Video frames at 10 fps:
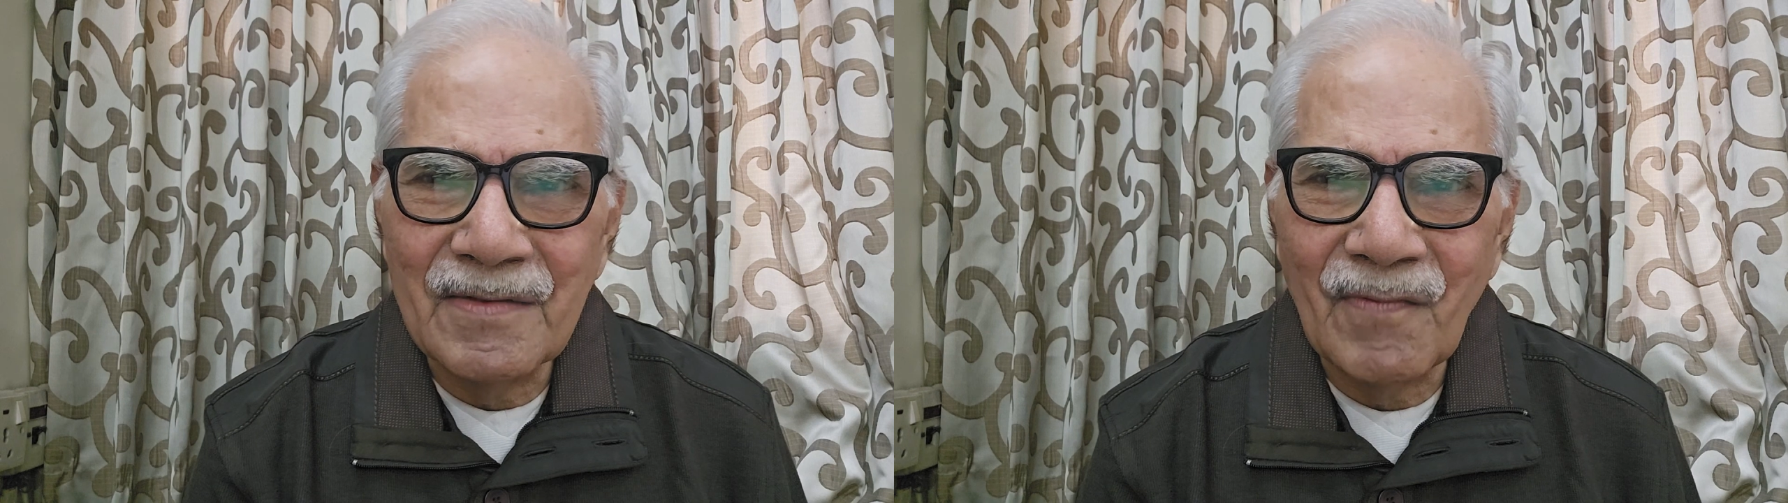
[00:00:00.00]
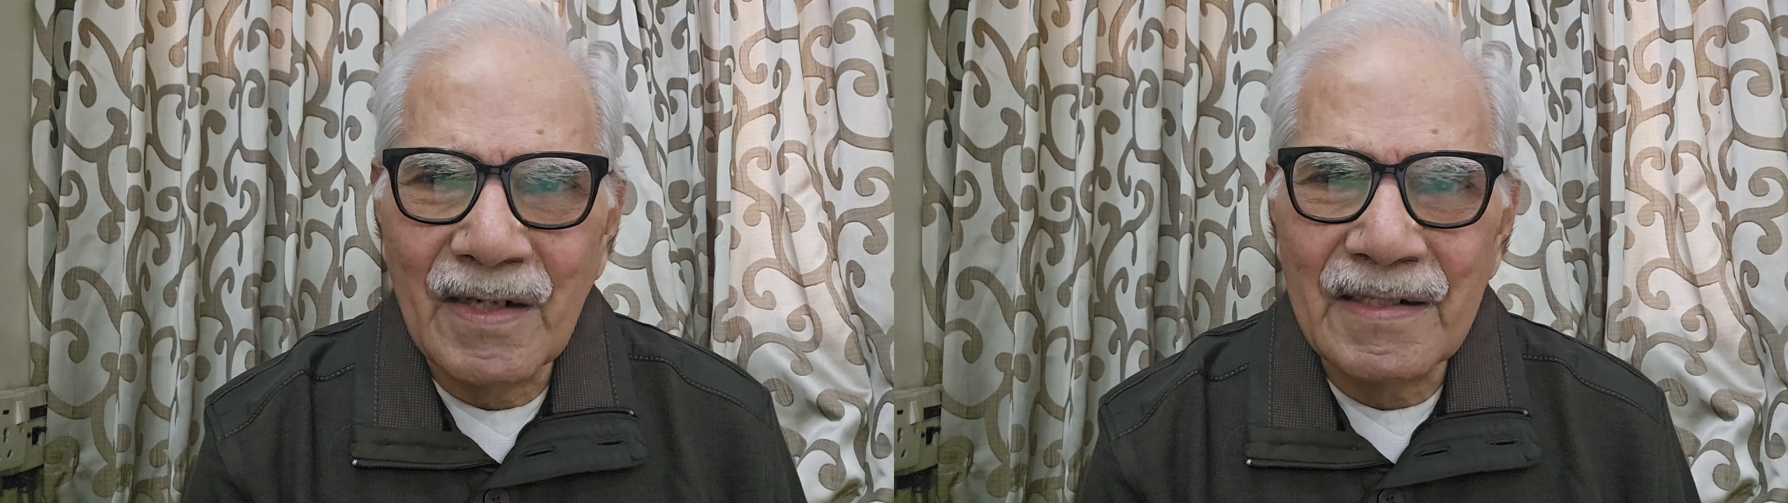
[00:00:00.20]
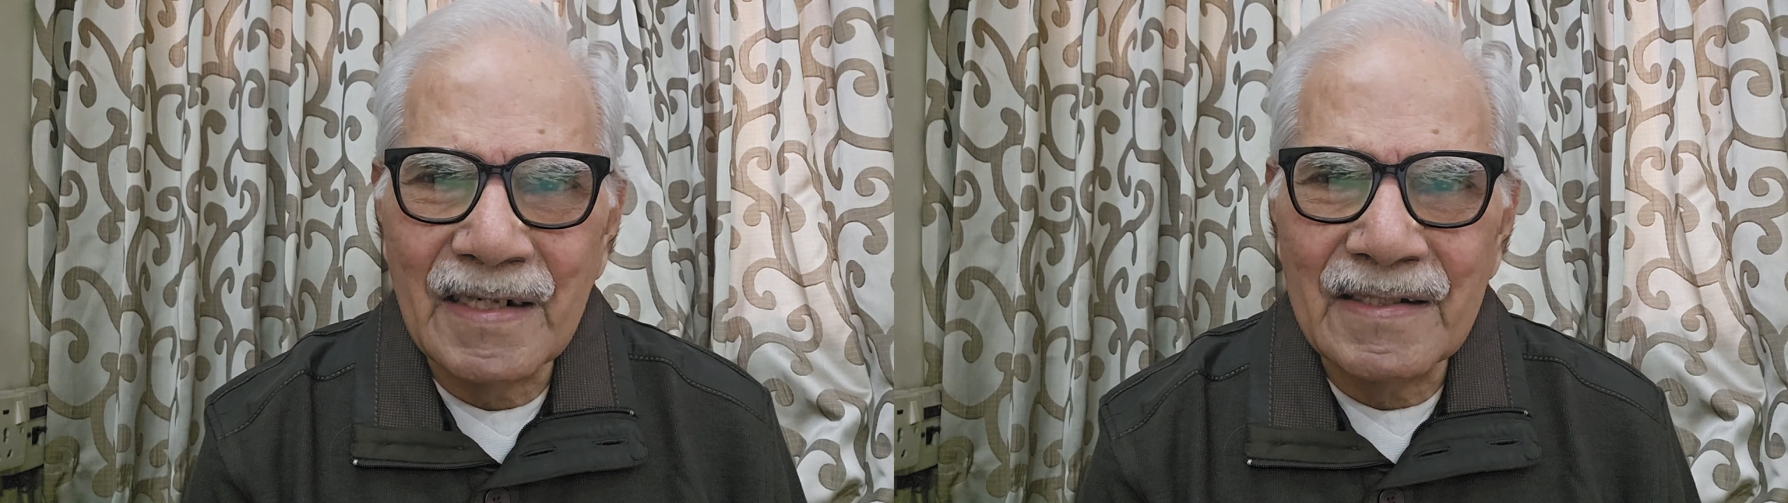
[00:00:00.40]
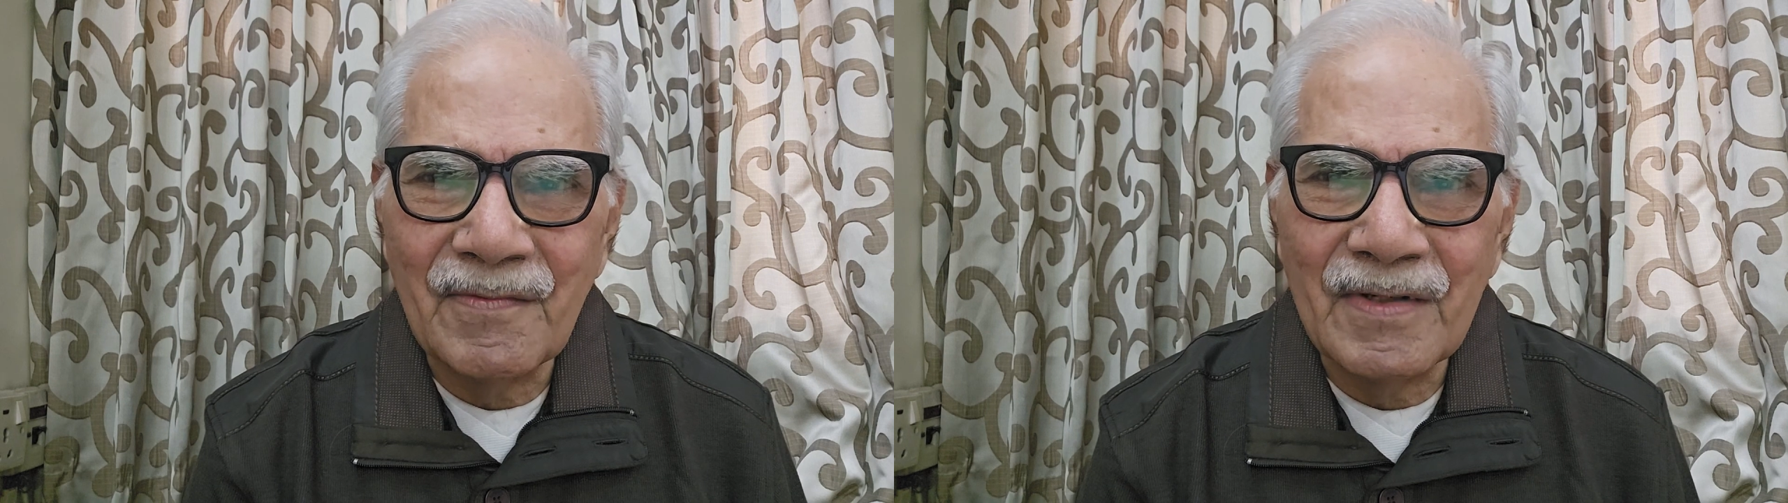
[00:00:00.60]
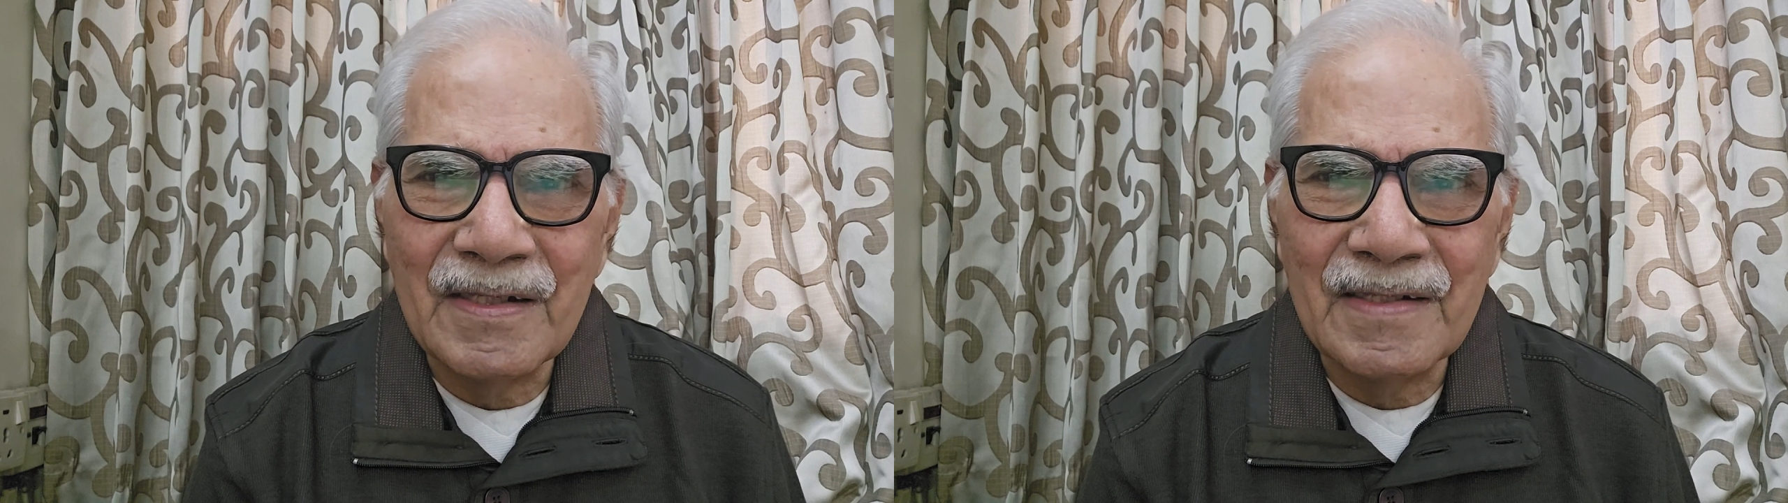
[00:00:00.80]
what
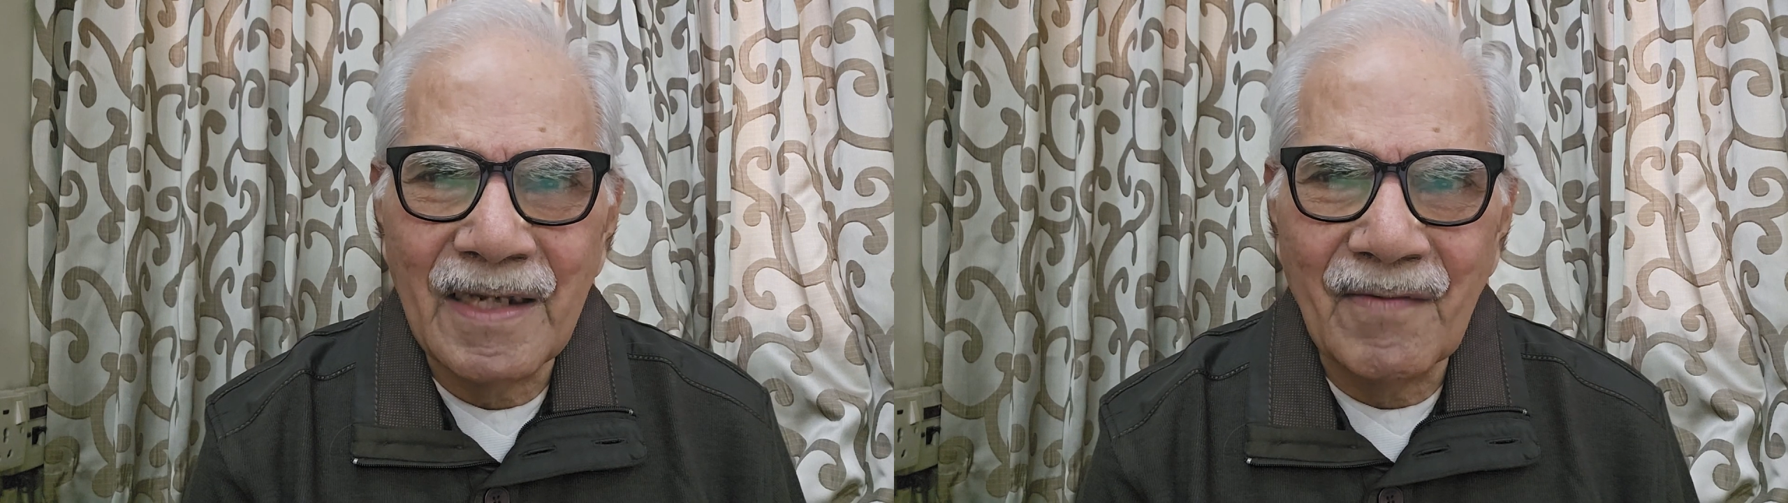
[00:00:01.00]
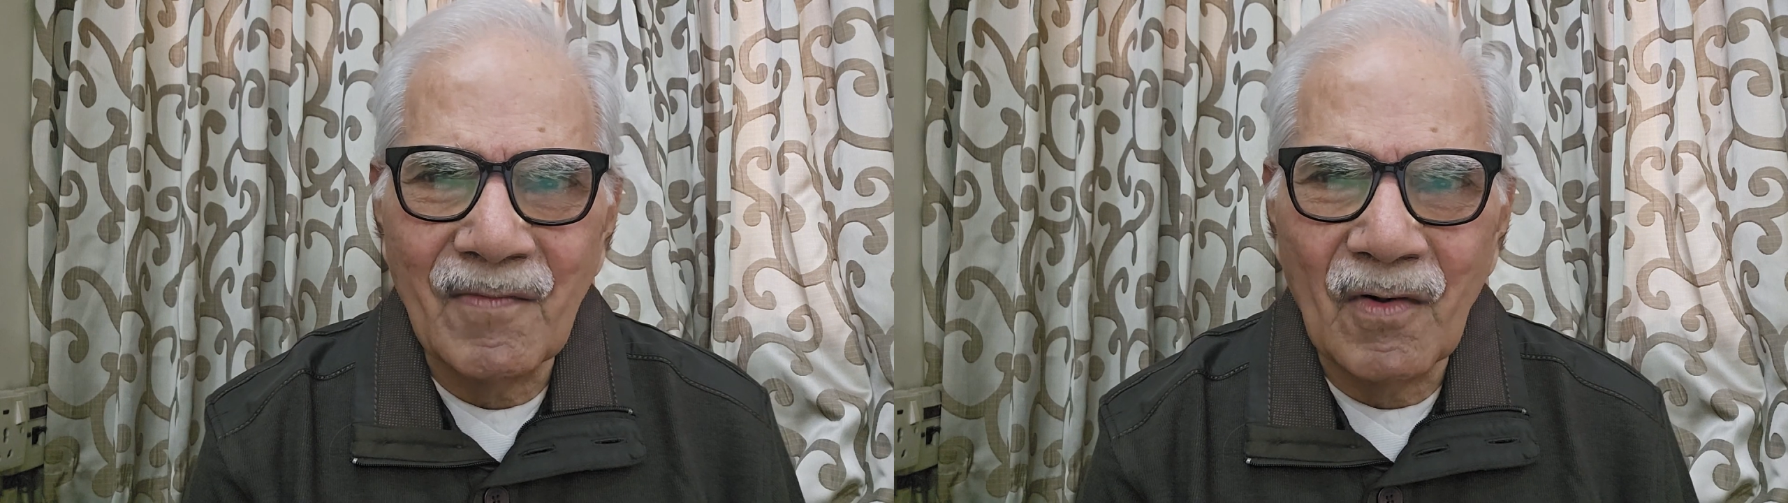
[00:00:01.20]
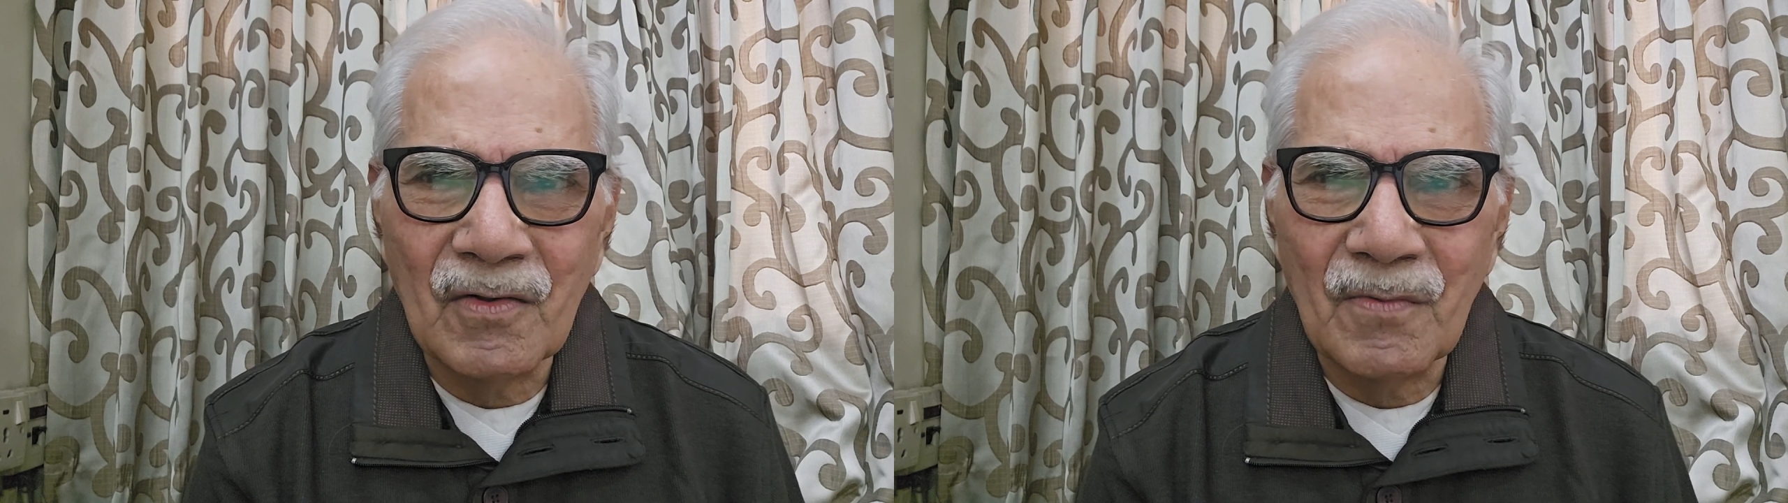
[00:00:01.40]
activities have got